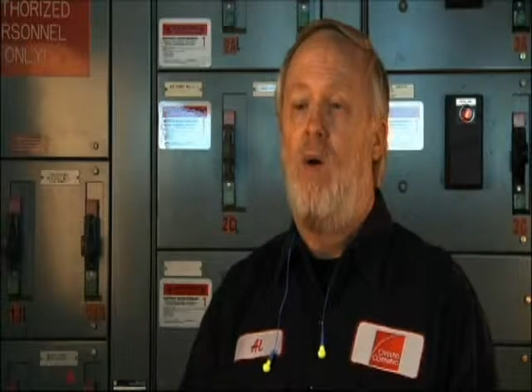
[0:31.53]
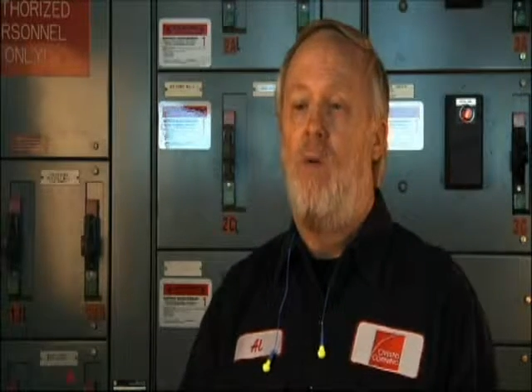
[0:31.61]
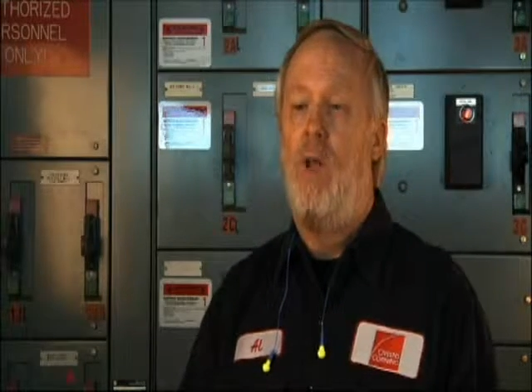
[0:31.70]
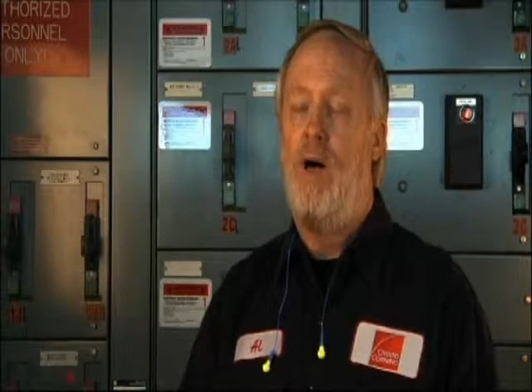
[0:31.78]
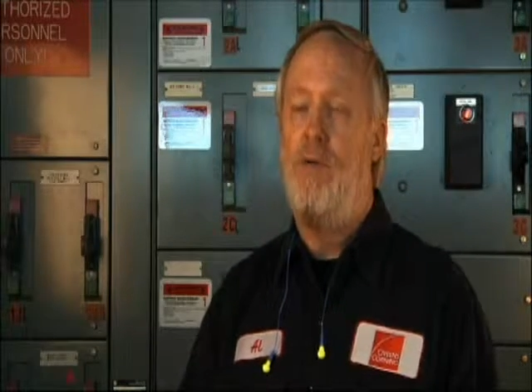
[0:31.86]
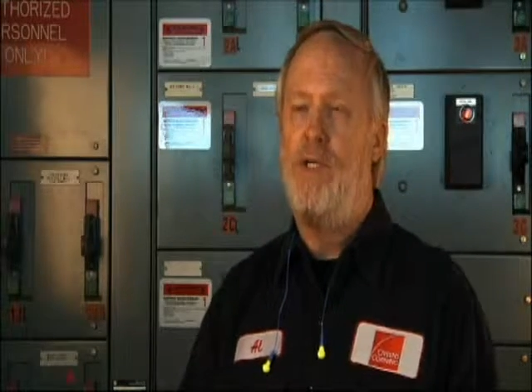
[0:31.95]

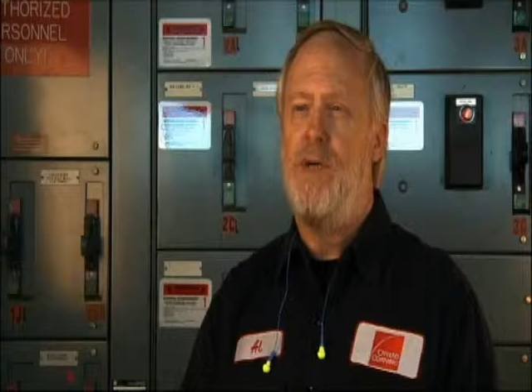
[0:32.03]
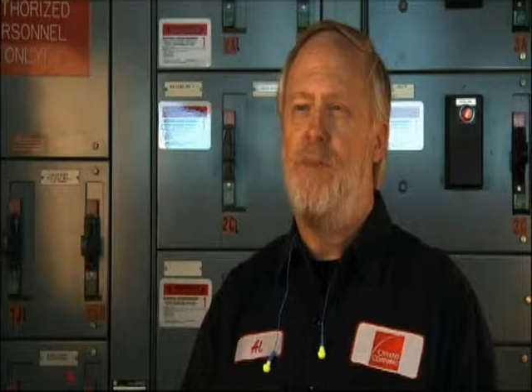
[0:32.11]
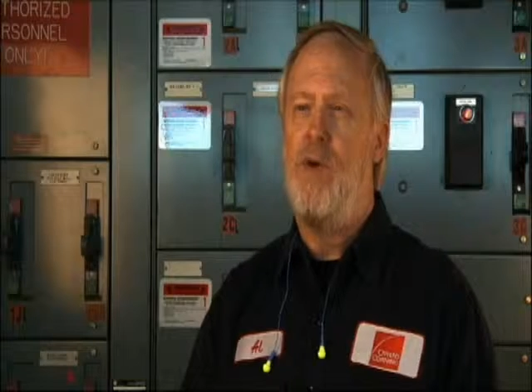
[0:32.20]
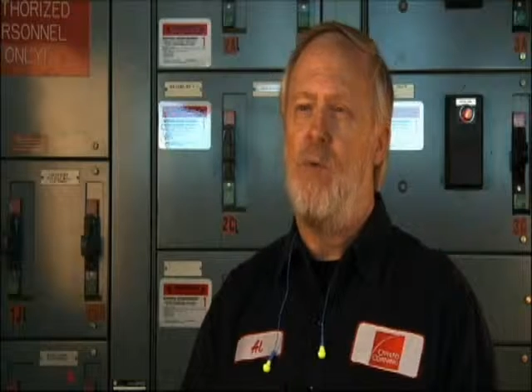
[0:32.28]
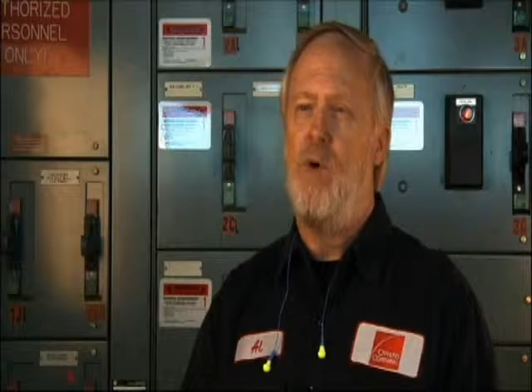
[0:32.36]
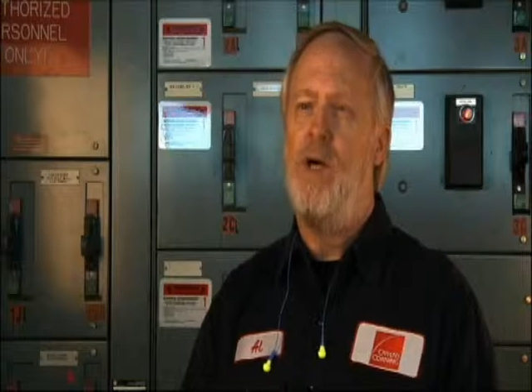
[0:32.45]
While I was up
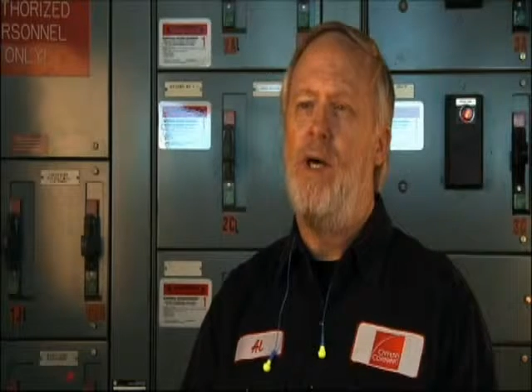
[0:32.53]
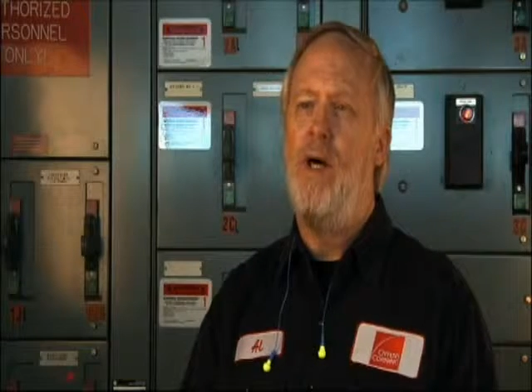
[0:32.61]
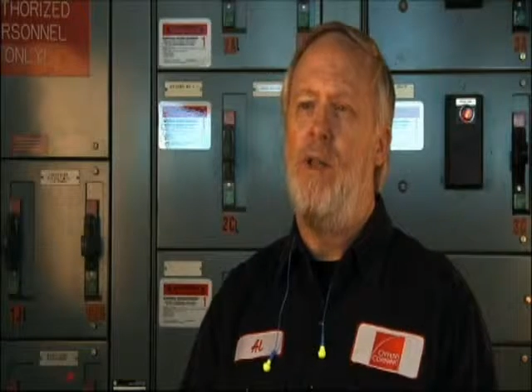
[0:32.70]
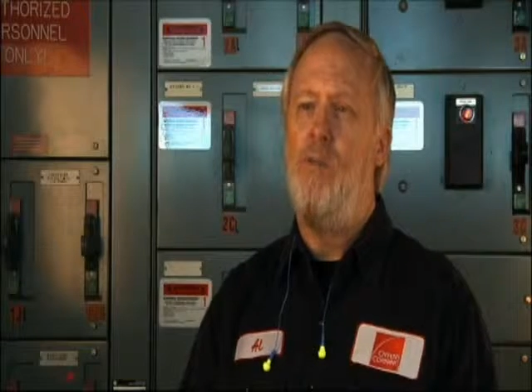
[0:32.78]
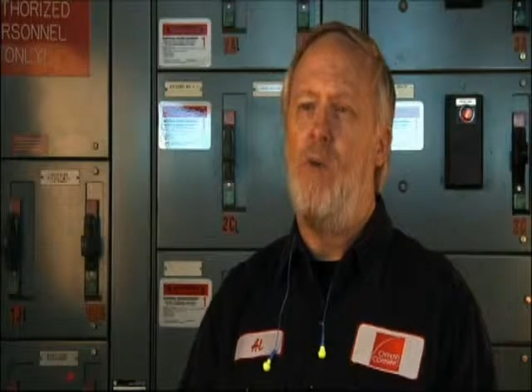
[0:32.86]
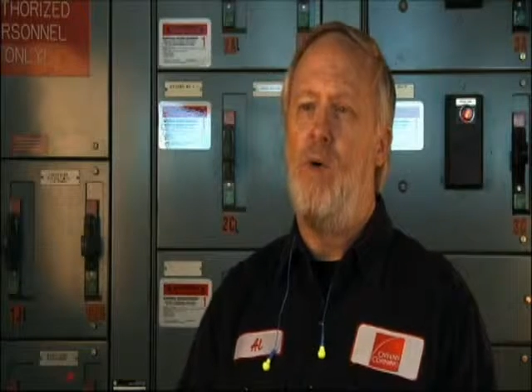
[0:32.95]
there working
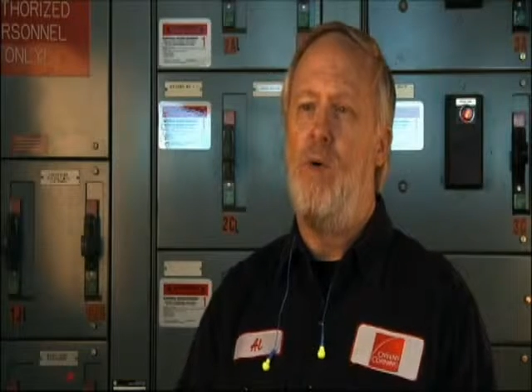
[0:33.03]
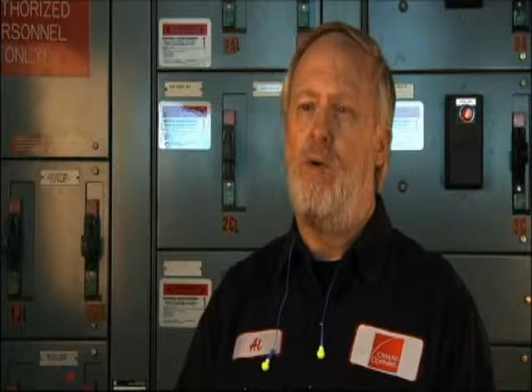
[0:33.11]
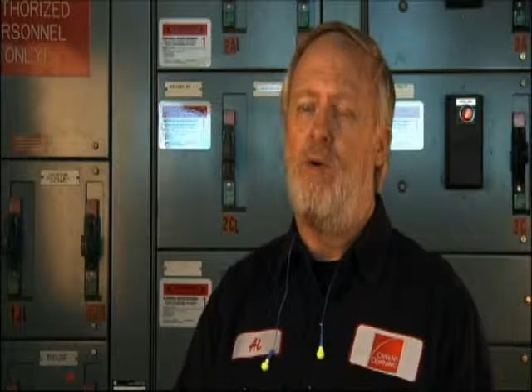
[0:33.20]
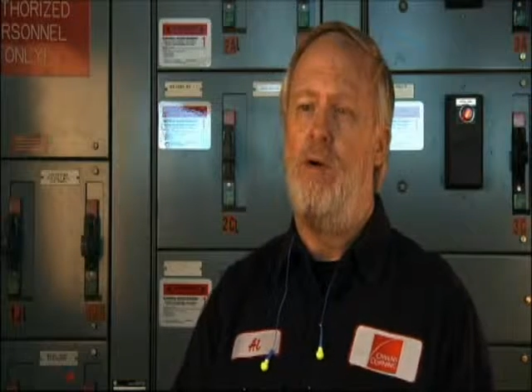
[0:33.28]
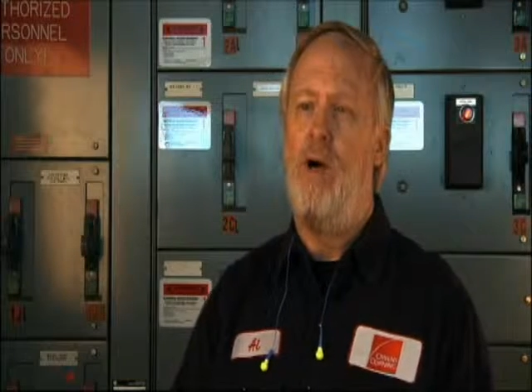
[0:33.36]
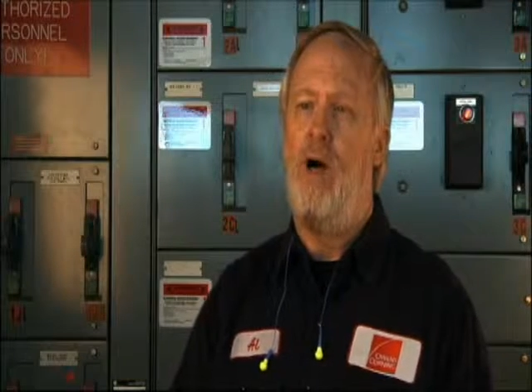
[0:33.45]
on the motor,